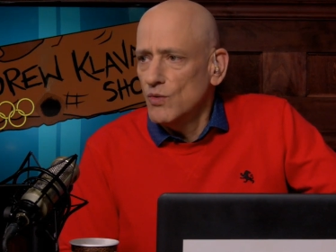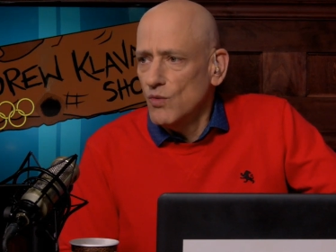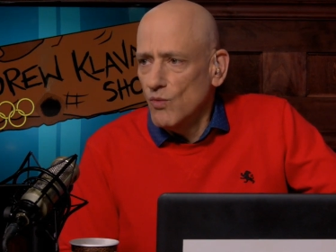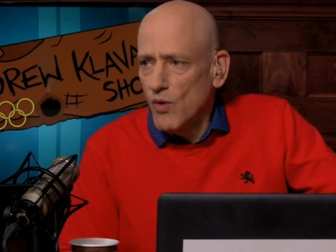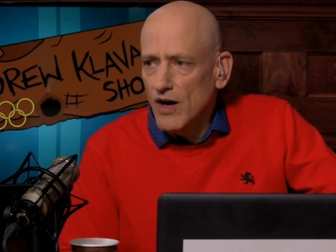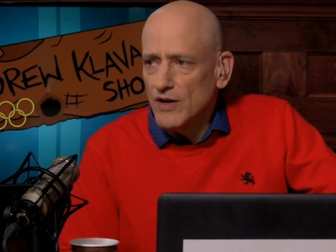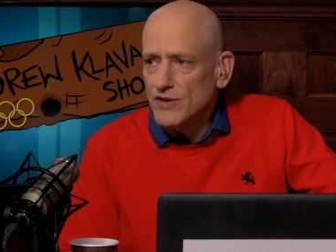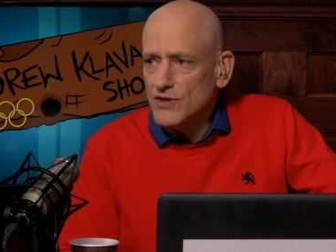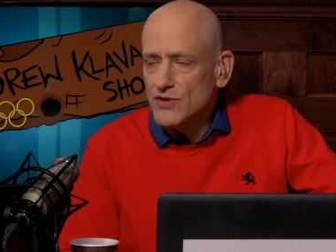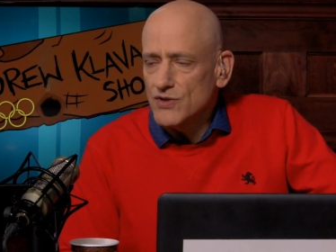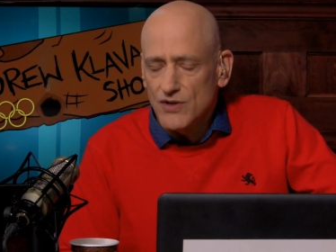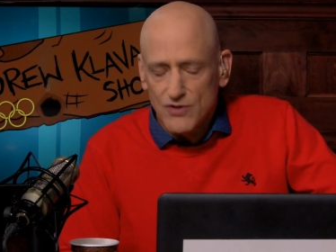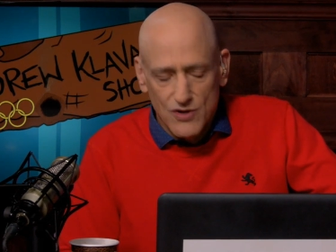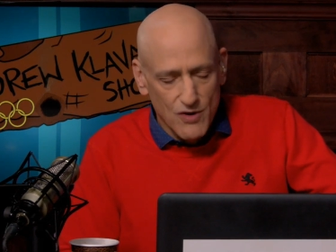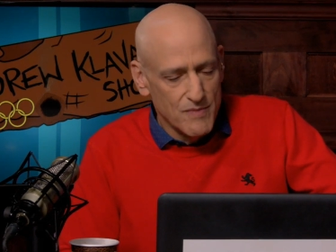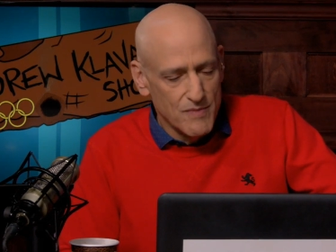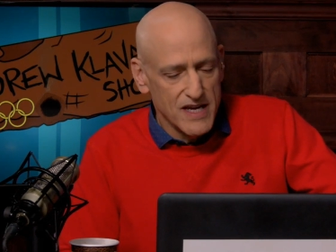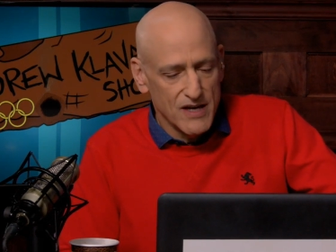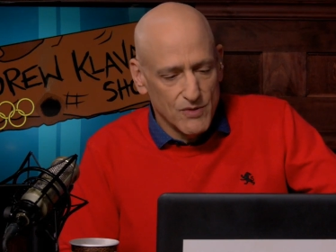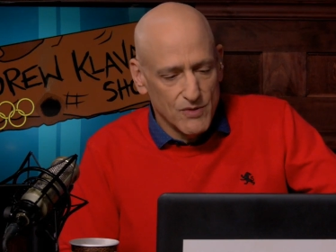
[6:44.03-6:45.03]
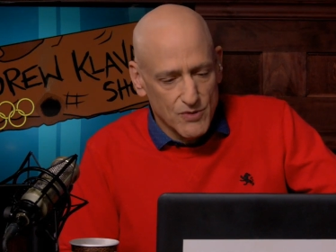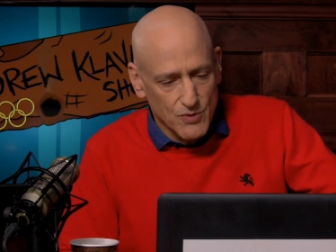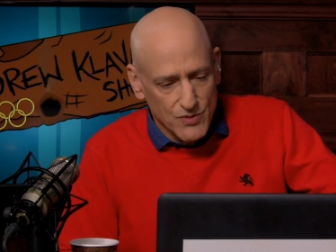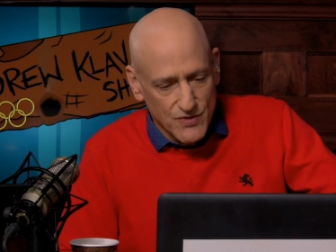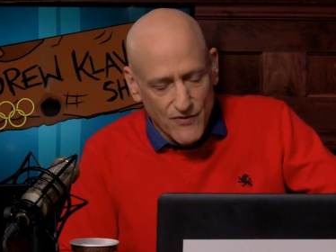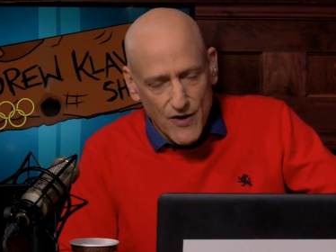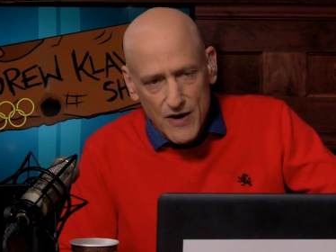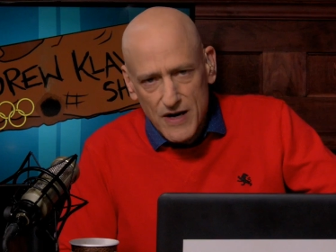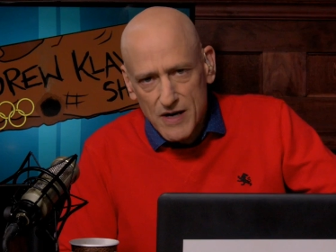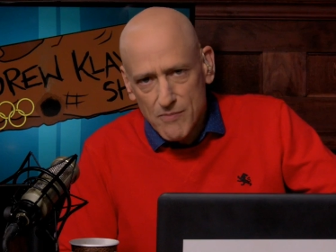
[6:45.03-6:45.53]
was to me, which was
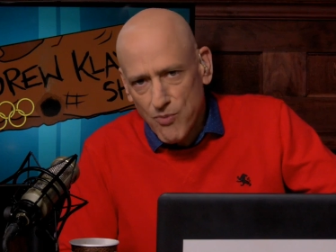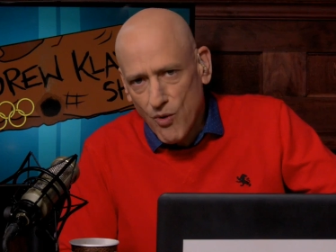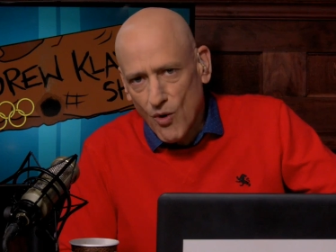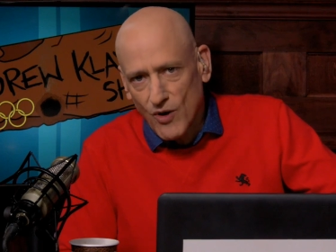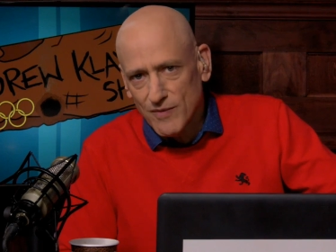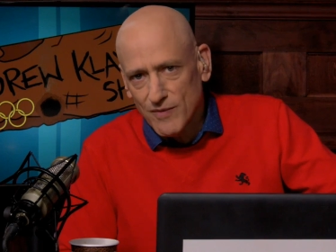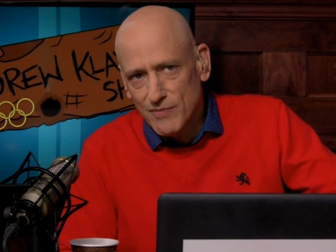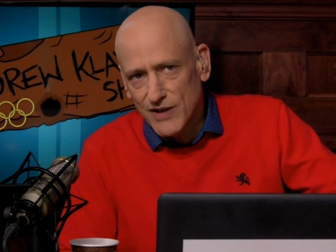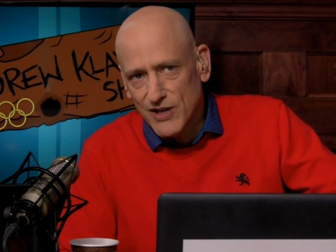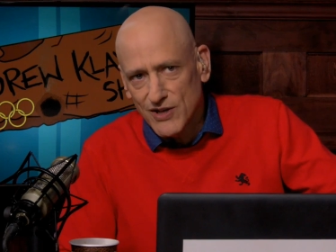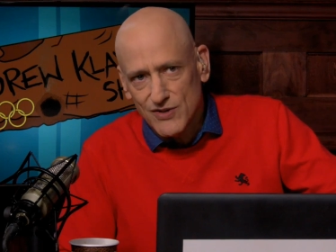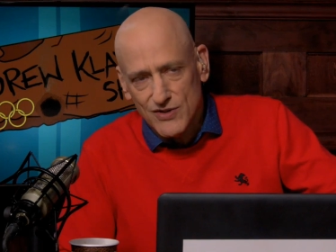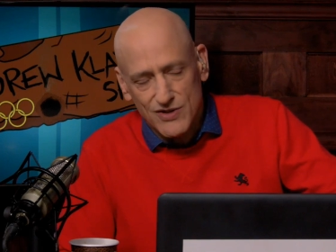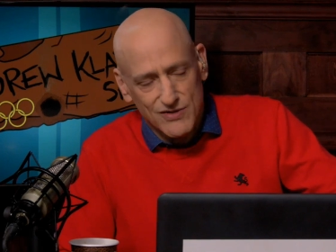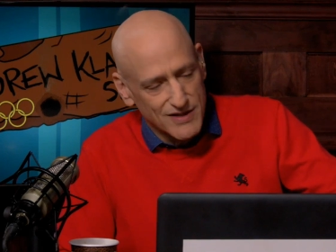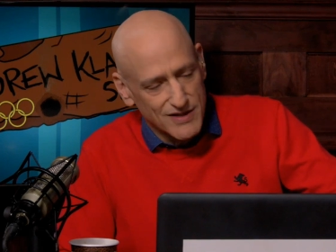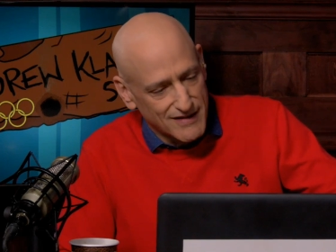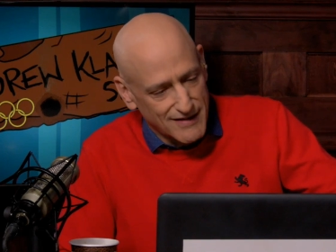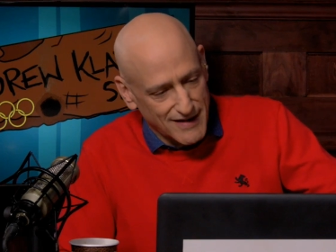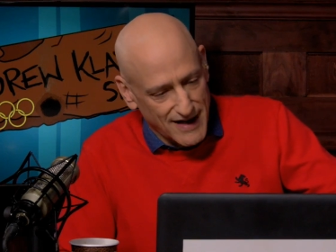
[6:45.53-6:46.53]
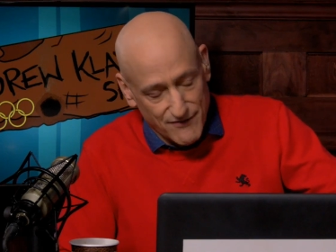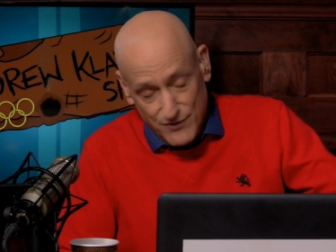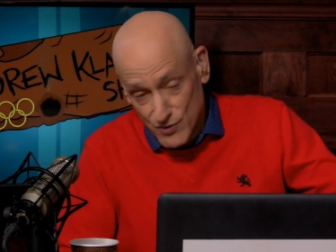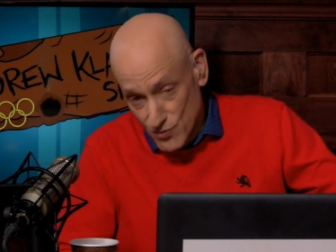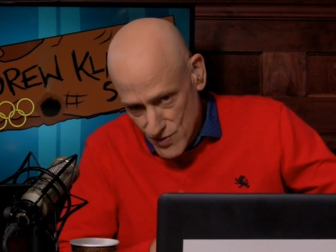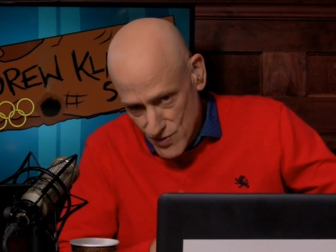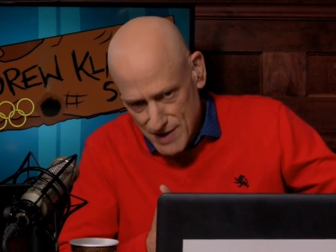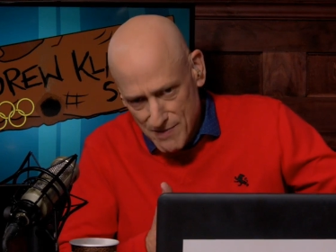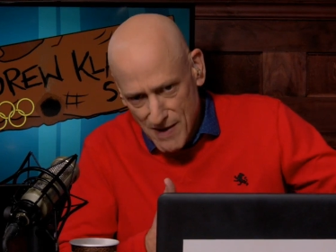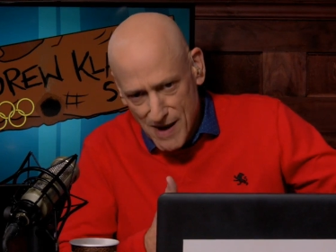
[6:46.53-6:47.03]
very important because if you
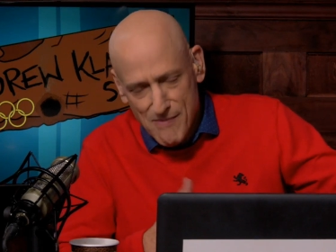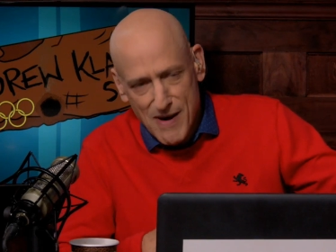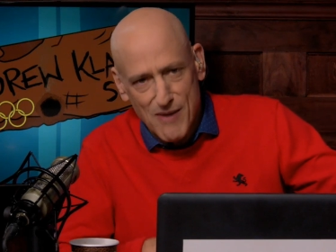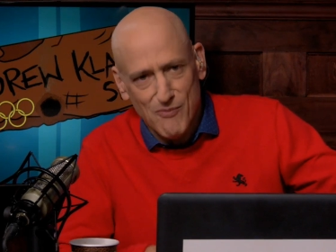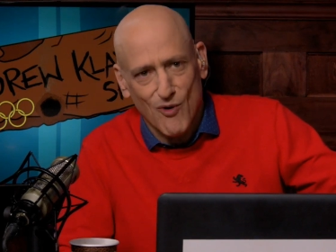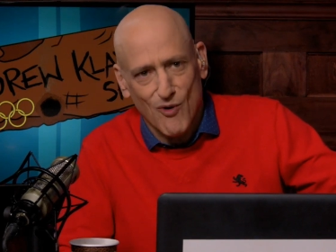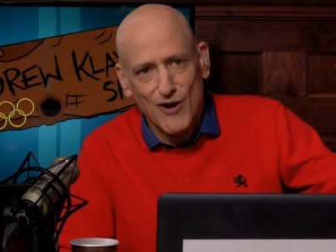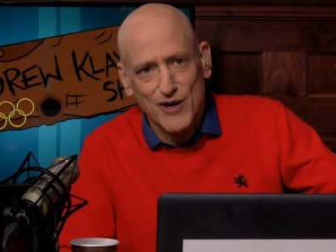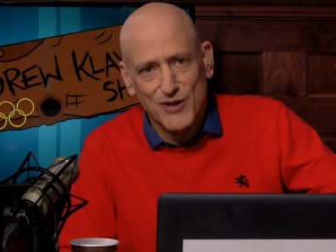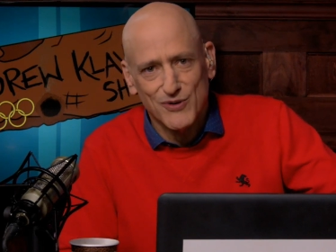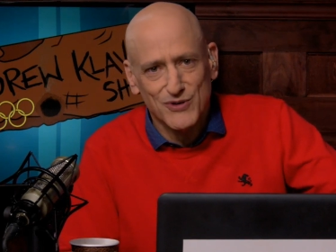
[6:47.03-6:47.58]
read my memoir,